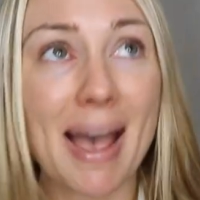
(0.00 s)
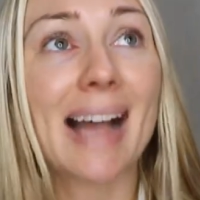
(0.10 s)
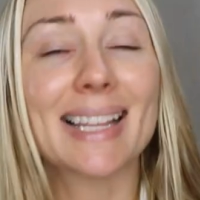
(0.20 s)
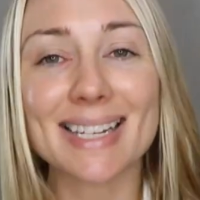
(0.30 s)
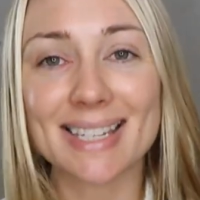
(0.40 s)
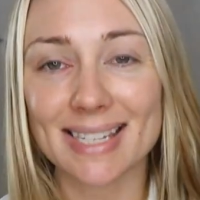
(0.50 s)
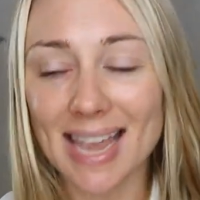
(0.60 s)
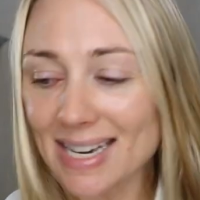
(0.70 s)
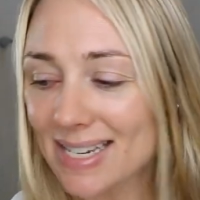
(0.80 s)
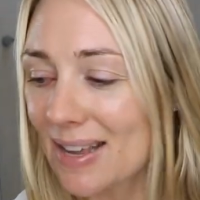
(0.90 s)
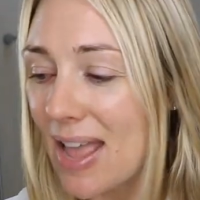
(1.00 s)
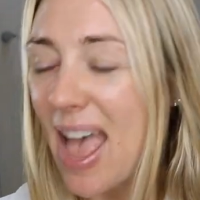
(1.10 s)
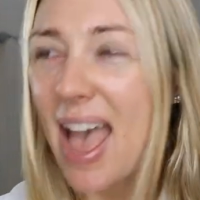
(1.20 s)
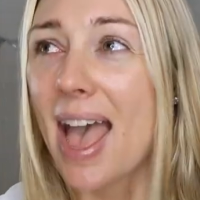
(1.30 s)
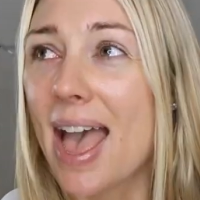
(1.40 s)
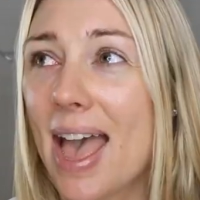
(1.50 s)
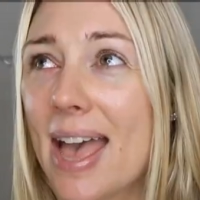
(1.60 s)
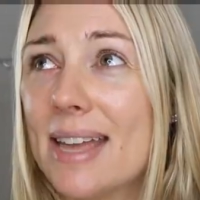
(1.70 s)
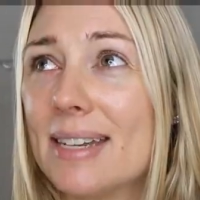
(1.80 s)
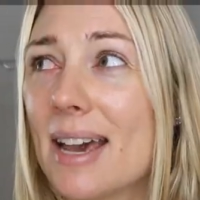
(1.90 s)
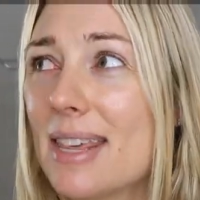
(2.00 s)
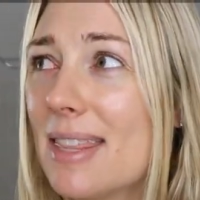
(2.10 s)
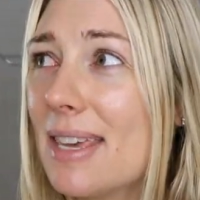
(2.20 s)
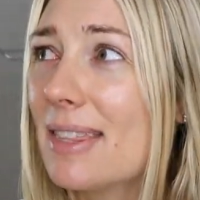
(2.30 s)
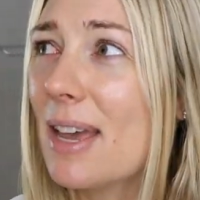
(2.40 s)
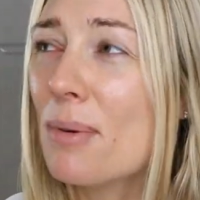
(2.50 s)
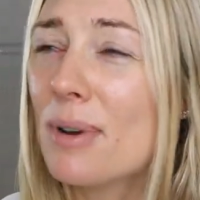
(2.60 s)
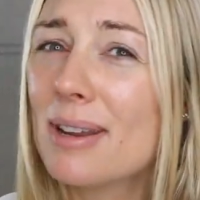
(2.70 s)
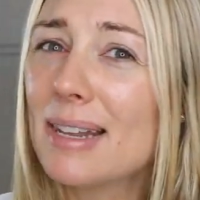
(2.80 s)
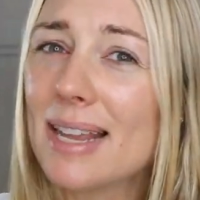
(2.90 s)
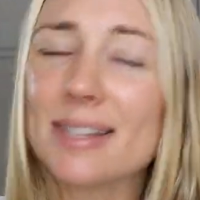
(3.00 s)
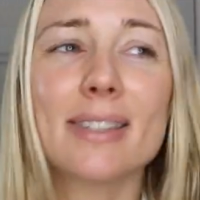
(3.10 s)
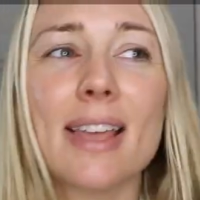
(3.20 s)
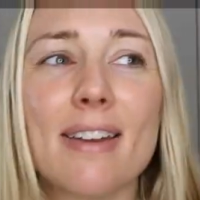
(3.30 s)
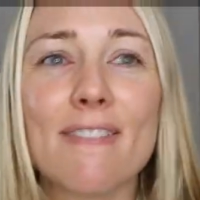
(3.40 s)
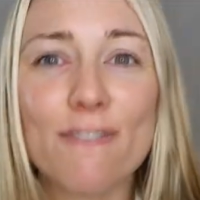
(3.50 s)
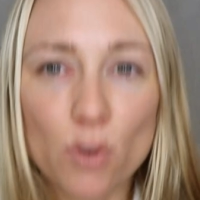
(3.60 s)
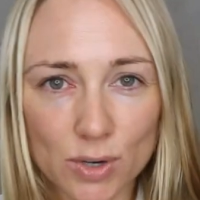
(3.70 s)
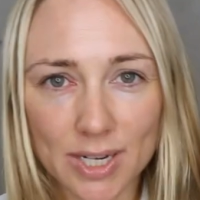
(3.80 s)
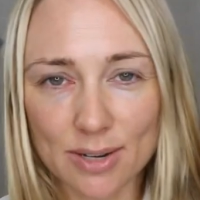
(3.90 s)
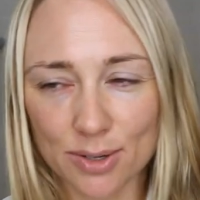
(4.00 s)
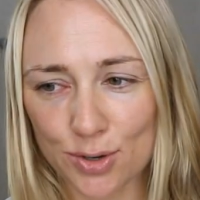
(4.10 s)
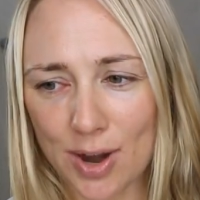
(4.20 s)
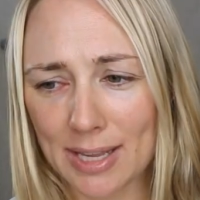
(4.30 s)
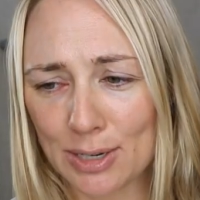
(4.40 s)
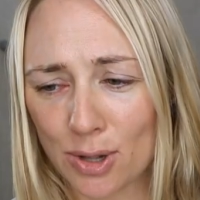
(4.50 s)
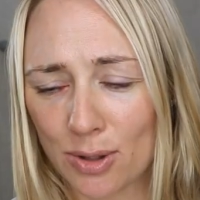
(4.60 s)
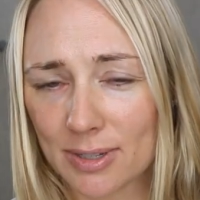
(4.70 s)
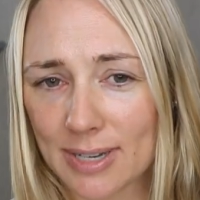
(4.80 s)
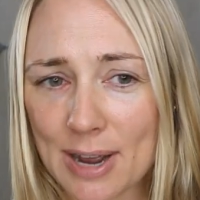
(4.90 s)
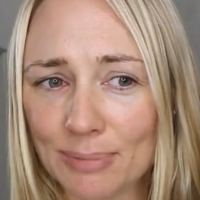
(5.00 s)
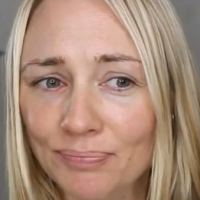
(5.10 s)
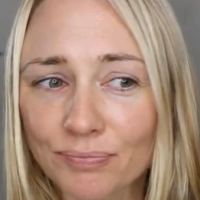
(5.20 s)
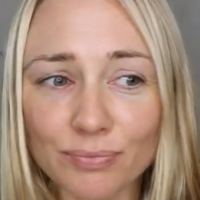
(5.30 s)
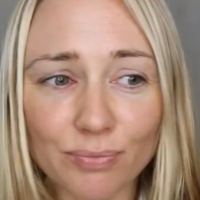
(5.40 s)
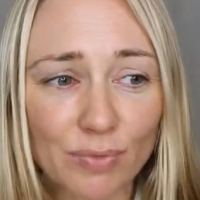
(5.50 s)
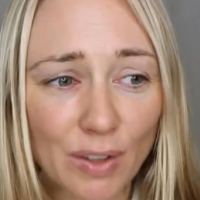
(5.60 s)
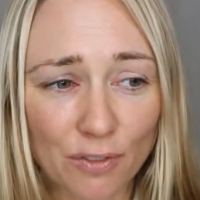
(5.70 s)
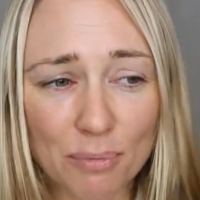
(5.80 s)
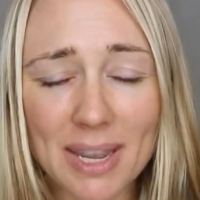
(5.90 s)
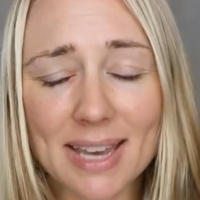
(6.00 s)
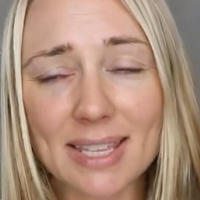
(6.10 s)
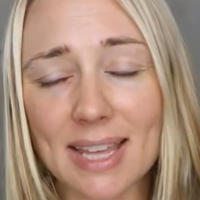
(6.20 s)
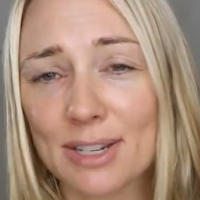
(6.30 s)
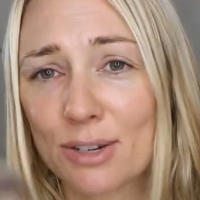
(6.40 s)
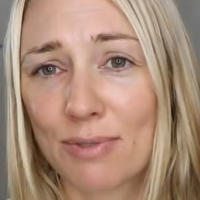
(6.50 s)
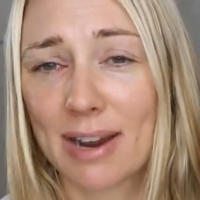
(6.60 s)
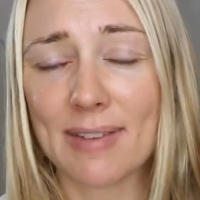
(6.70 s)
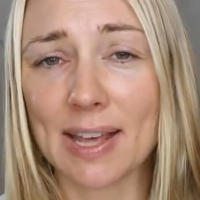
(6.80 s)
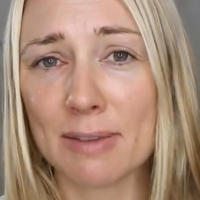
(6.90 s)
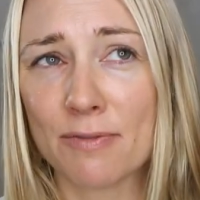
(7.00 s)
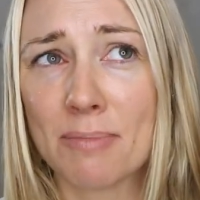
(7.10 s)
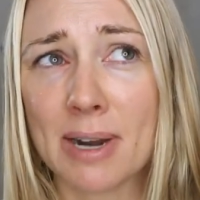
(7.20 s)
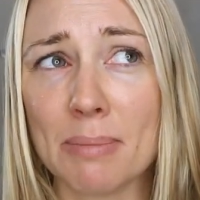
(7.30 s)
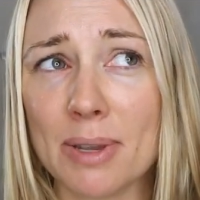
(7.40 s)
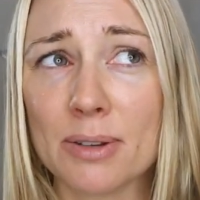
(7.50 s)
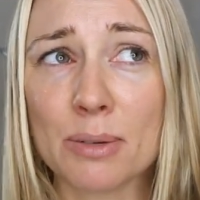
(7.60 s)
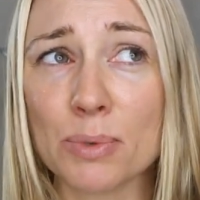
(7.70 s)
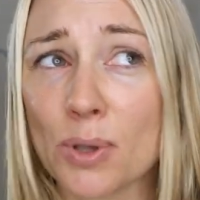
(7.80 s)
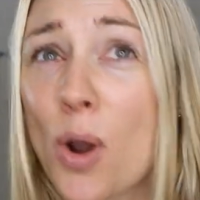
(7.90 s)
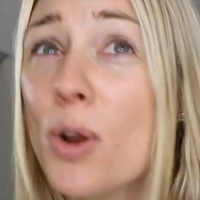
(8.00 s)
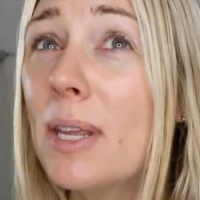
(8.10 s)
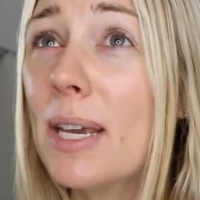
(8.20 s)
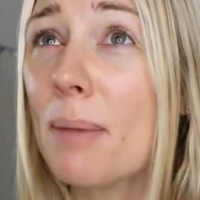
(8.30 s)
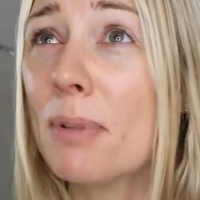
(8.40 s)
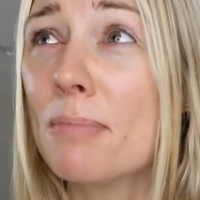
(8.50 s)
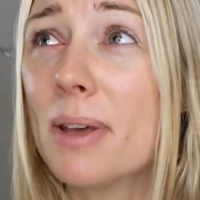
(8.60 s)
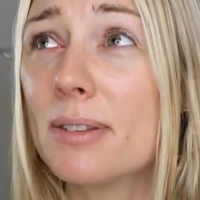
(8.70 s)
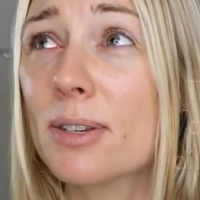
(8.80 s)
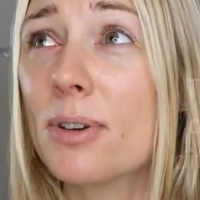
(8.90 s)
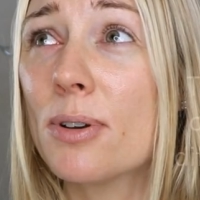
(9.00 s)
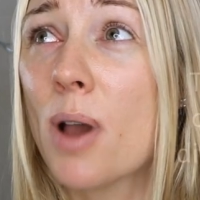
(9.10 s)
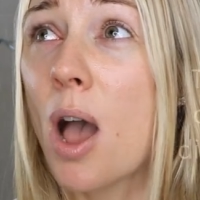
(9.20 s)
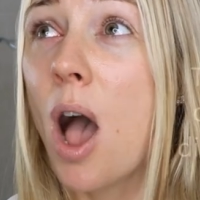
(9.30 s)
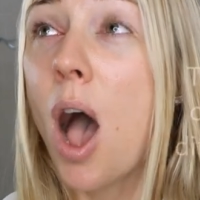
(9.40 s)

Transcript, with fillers: palette set, and I think they were less than 40 Australian dollars. Now, for me, I think that's great value for money, because it was only a couple of months ago